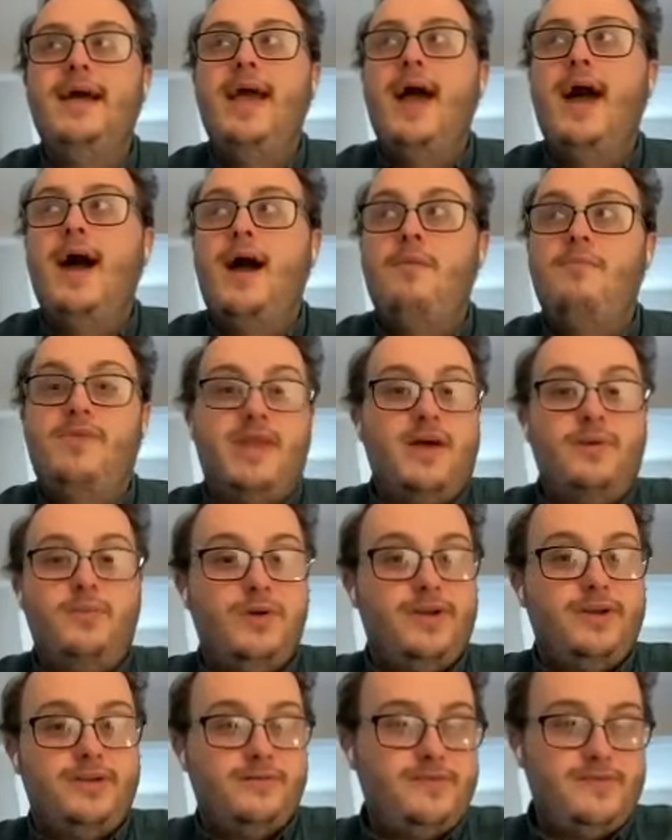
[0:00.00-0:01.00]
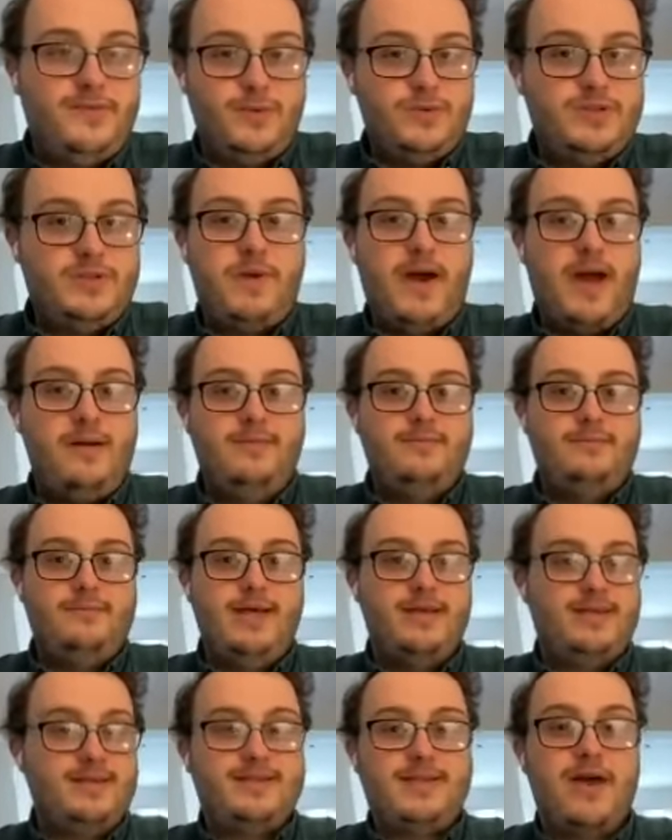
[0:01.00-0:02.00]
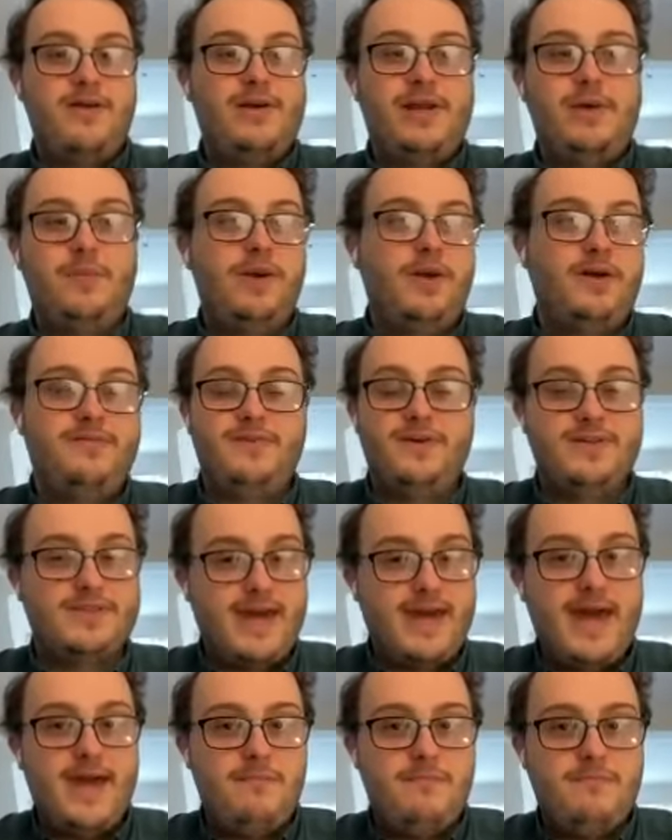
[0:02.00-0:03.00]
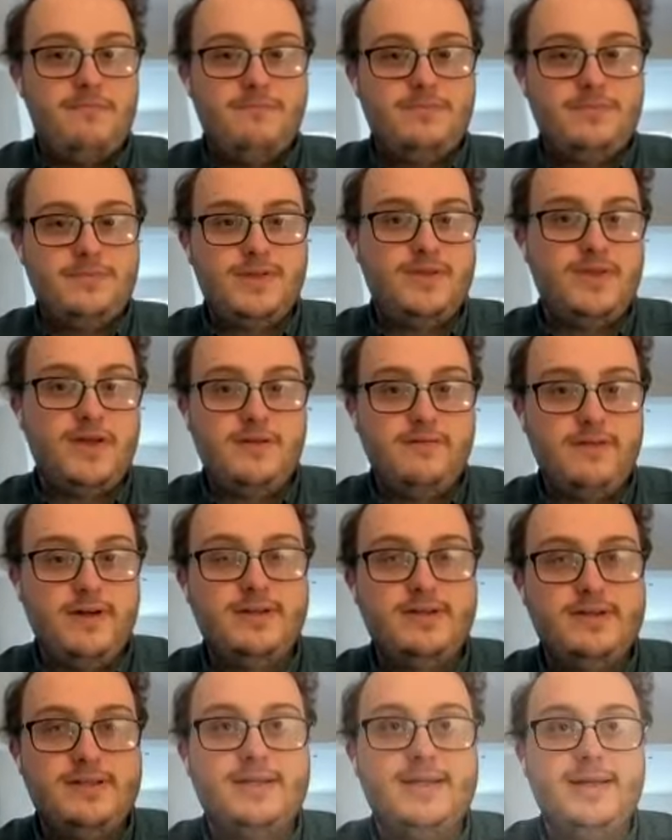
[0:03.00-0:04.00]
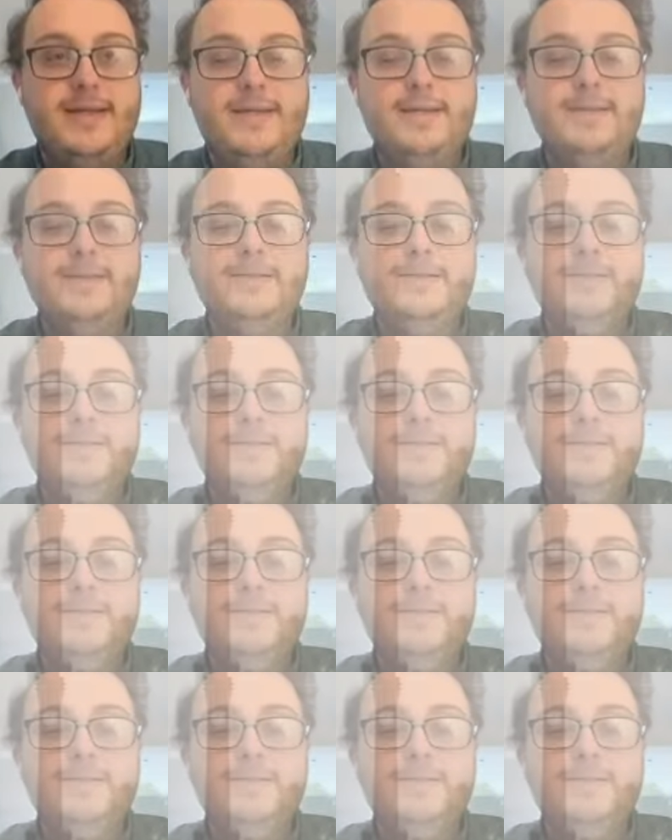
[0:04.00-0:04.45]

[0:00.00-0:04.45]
that I wouldn't have thought about necessarily when I first came to the university.